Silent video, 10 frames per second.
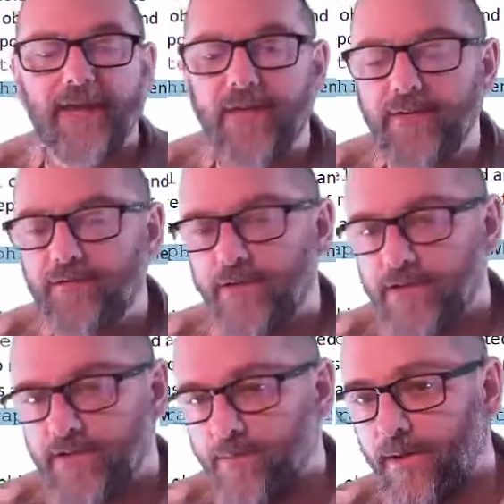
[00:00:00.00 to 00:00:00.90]
And that can be
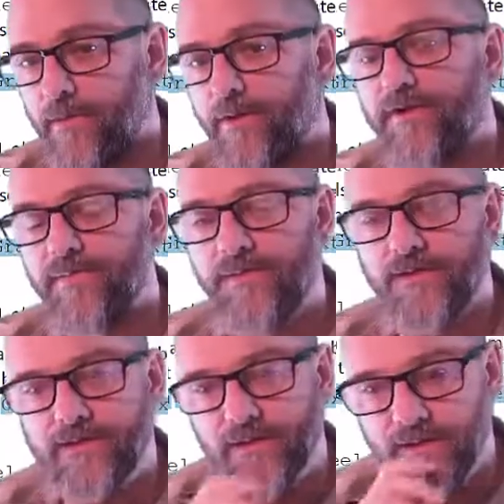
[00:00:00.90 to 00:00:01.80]
very simple. I wanted to put
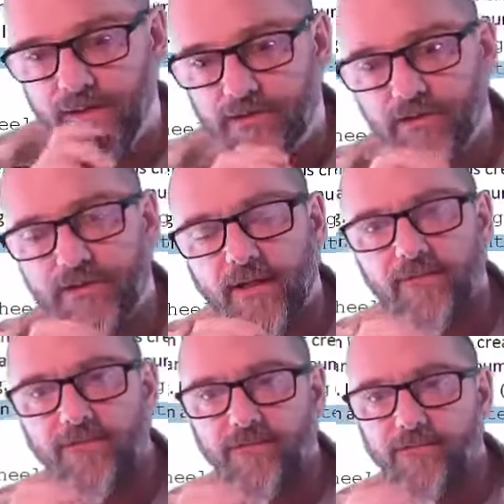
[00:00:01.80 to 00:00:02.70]
this in here just
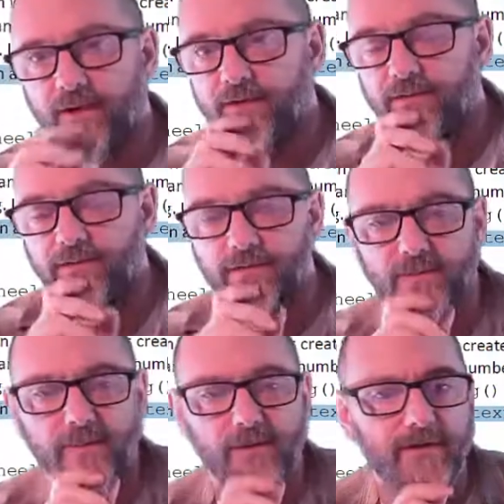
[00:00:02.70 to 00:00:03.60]
kind of for fun and for
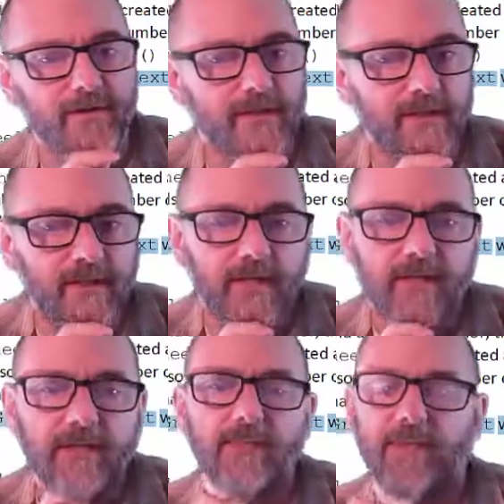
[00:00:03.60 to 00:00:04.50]
inspiration,
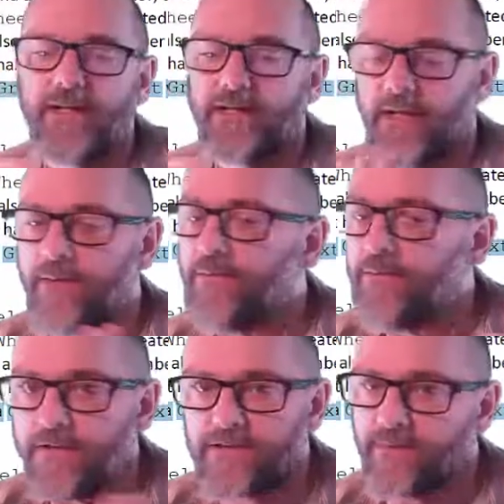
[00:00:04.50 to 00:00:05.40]
but it can be
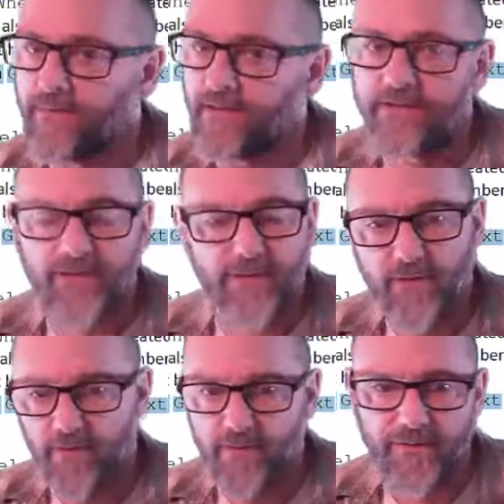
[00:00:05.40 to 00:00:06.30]
very simple. It can just
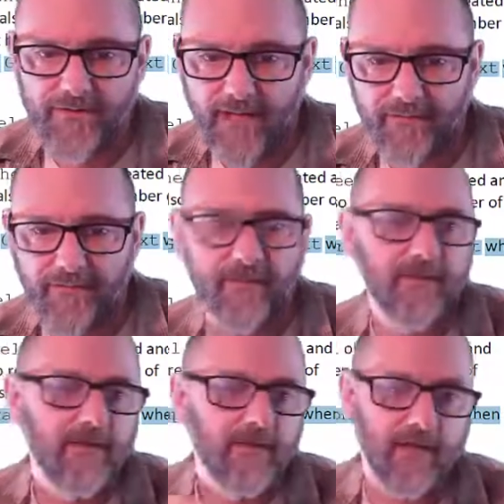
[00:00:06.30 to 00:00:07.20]
be the word 7
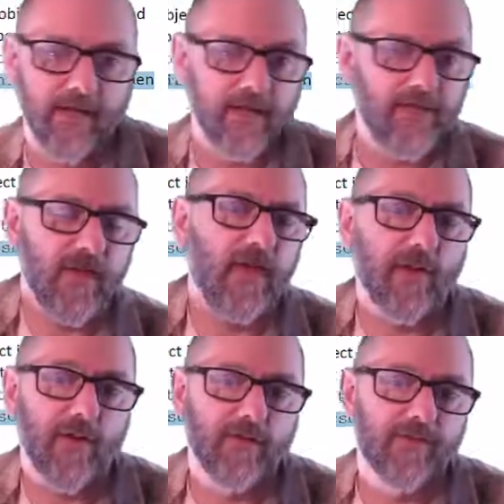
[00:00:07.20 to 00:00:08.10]
in the
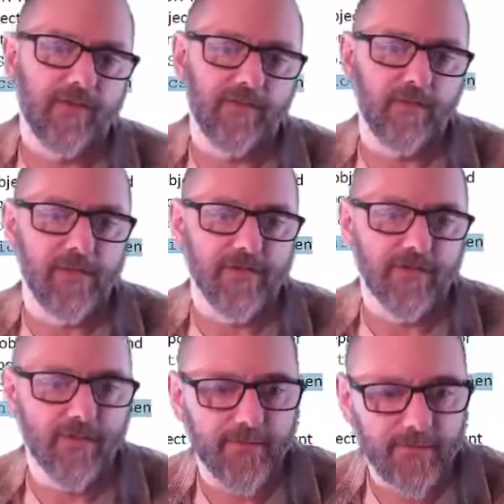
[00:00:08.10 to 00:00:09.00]
color that the wheel
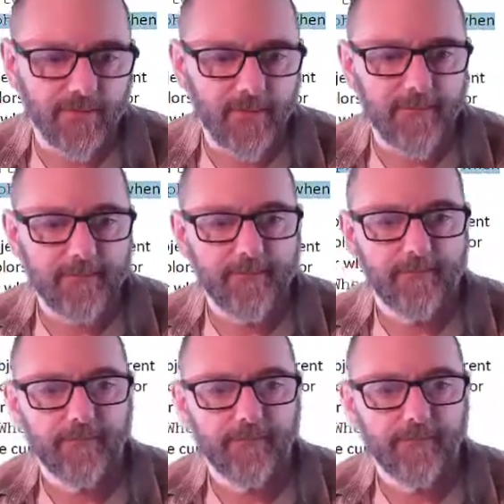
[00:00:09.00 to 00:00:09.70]
is supposed to be.